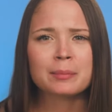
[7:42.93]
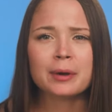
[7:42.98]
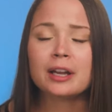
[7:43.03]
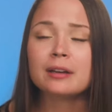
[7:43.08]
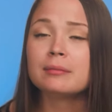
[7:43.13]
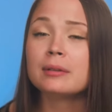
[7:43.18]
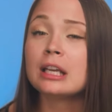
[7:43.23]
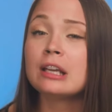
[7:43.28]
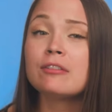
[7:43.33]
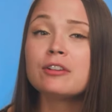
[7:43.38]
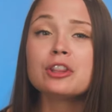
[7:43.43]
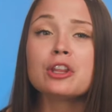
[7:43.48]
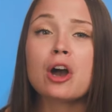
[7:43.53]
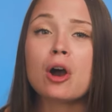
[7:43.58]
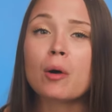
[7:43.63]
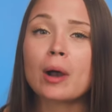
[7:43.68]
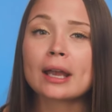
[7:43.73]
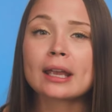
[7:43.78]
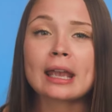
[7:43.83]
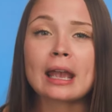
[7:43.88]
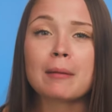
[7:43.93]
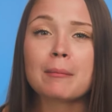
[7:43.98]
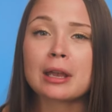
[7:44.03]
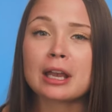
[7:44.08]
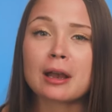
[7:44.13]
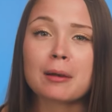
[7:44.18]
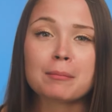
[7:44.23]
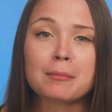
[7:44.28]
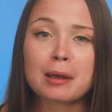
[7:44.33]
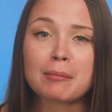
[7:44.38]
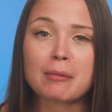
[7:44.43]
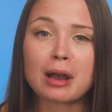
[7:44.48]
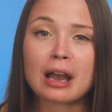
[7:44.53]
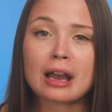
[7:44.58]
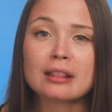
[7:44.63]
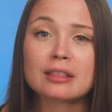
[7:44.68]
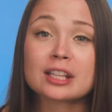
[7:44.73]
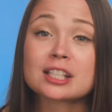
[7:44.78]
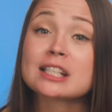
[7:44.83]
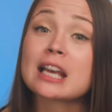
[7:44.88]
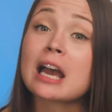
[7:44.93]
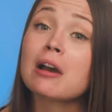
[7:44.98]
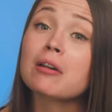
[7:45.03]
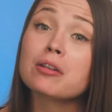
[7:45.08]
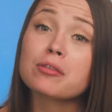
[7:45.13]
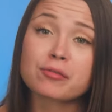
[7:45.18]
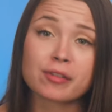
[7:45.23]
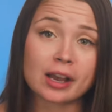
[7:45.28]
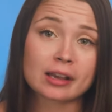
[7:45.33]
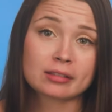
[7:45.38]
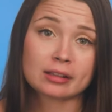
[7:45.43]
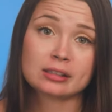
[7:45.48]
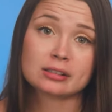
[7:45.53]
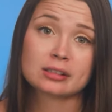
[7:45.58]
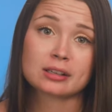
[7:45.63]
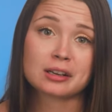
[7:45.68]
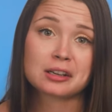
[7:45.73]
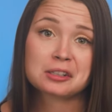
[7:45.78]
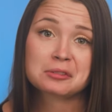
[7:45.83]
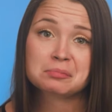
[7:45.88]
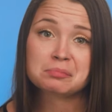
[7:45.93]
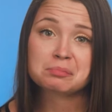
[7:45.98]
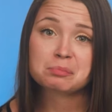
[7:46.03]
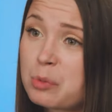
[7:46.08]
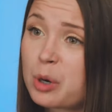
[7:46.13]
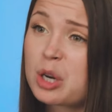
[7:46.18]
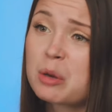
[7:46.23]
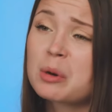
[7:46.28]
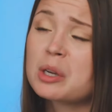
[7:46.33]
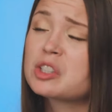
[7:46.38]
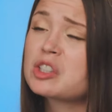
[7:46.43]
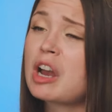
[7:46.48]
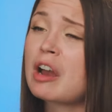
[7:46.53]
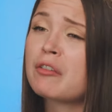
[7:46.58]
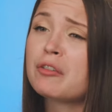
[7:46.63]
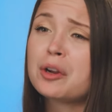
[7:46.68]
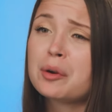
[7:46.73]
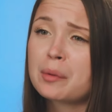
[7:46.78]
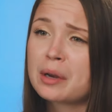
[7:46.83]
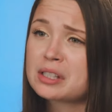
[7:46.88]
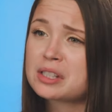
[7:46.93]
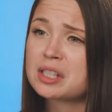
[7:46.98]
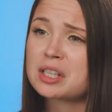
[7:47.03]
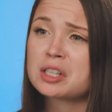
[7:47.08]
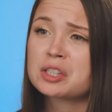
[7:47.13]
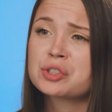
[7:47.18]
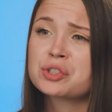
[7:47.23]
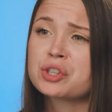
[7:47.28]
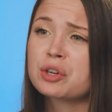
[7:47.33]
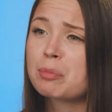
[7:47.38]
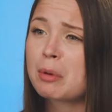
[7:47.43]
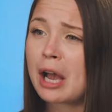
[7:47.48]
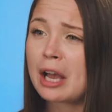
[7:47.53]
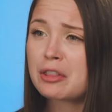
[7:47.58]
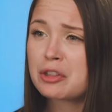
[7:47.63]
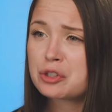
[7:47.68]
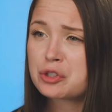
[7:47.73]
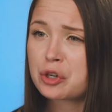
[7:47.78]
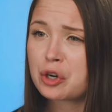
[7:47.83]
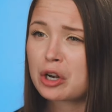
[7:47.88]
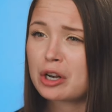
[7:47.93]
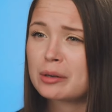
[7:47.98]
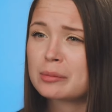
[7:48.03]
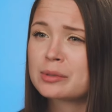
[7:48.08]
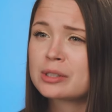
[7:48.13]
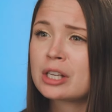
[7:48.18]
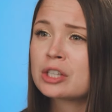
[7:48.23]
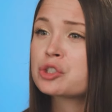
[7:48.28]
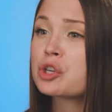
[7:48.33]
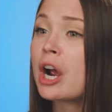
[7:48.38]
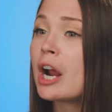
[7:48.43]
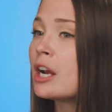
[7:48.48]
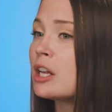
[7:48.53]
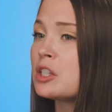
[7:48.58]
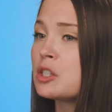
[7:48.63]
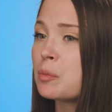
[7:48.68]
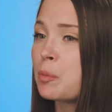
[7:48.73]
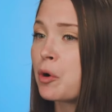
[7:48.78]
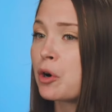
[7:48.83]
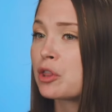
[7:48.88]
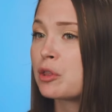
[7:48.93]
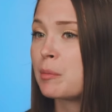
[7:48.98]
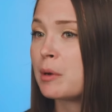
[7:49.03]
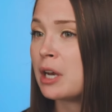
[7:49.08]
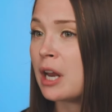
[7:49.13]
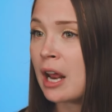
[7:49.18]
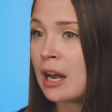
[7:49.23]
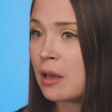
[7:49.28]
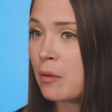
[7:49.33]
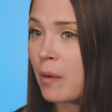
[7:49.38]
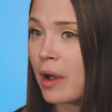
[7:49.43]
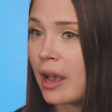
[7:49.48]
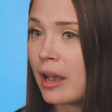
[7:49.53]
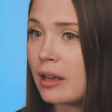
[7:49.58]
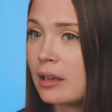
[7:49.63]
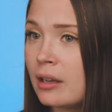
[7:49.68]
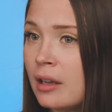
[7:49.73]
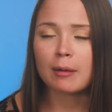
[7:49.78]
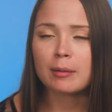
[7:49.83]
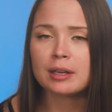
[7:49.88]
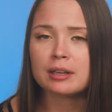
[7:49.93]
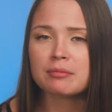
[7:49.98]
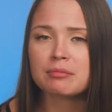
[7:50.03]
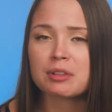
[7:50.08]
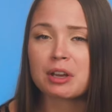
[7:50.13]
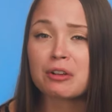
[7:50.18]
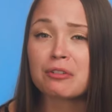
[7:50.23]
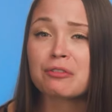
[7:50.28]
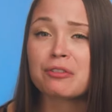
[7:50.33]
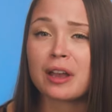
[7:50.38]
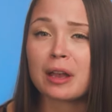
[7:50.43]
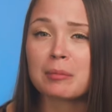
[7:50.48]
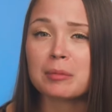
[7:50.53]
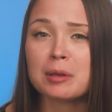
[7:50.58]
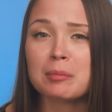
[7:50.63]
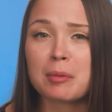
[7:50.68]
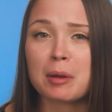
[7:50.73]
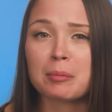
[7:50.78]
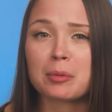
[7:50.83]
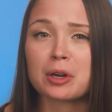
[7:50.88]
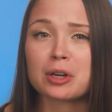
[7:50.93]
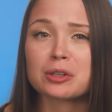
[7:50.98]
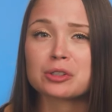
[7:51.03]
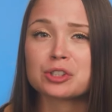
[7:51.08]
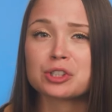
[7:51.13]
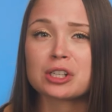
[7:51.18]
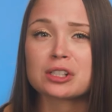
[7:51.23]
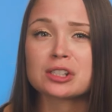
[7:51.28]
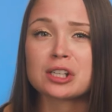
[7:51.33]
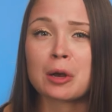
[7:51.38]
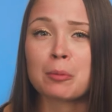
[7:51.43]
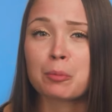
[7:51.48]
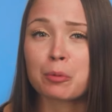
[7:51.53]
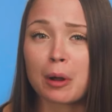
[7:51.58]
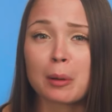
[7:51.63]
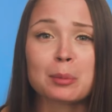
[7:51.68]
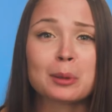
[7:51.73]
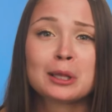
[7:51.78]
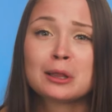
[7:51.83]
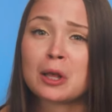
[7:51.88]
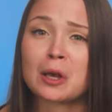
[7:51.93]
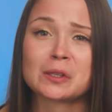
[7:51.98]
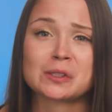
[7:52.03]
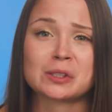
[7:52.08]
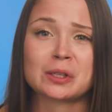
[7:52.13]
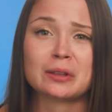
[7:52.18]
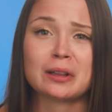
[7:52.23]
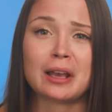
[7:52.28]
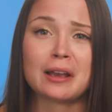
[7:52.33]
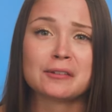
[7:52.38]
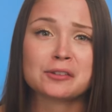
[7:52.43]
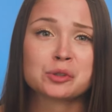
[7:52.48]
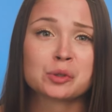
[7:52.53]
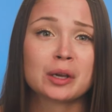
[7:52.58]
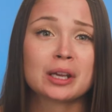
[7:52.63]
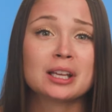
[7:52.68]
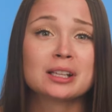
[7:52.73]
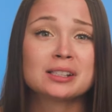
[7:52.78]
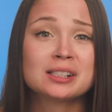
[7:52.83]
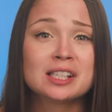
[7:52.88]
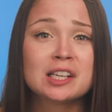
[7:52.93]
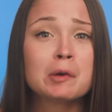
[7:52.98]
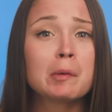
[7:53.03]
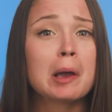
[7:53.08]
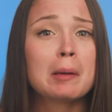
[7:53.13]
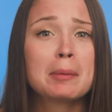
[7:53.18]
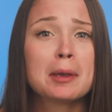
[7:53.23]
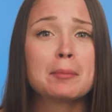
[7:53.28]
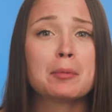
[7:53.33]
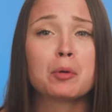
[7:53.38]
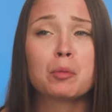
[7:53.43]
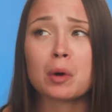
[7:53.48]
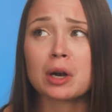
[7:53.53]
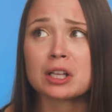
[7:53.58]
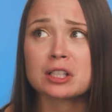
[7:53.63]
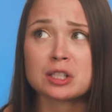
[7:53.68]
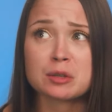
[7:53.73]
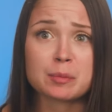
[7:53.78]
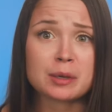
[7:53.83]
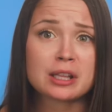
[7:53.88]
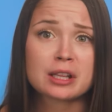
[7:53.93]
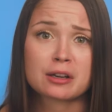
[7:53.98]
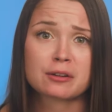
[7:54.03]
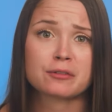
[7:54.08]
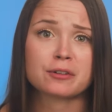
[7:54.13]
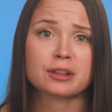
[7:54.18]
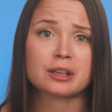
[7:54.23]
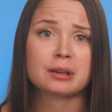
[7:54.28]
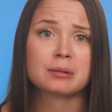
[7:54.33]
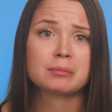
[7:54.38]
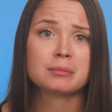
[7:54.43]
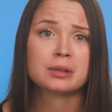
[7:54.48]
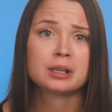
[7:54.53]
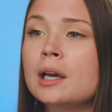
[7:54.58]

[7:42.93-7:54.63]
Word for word: But even though I can't make up my mind, the town of Vineland could. Pretty much every resident stood behind the Durhams and tried to support them in any way. I mean, their family member just abruptly lost their life, so I can see why people wanted to be there for them.